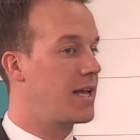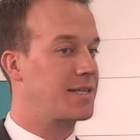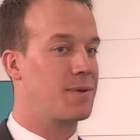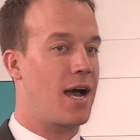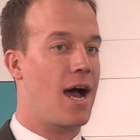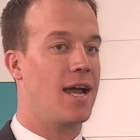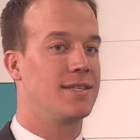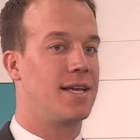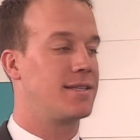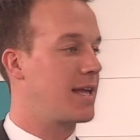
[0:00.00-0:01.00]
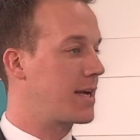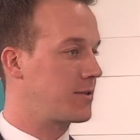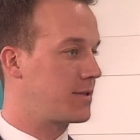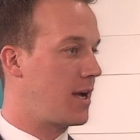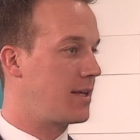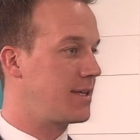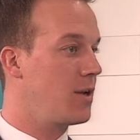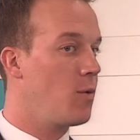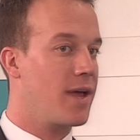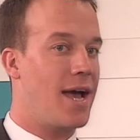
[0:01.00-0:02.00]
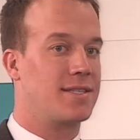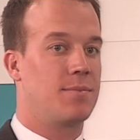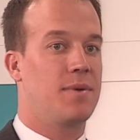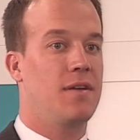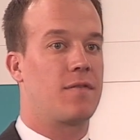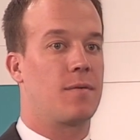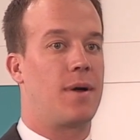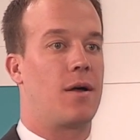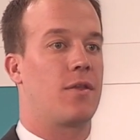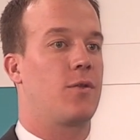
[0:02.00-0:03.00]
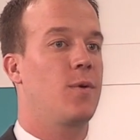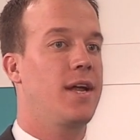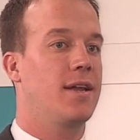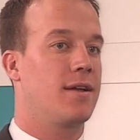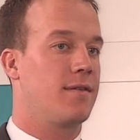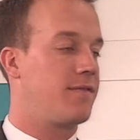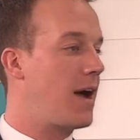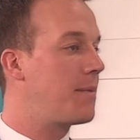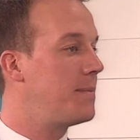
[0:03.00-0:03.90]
it has to be high intensity exercise, it only has to be for about three to five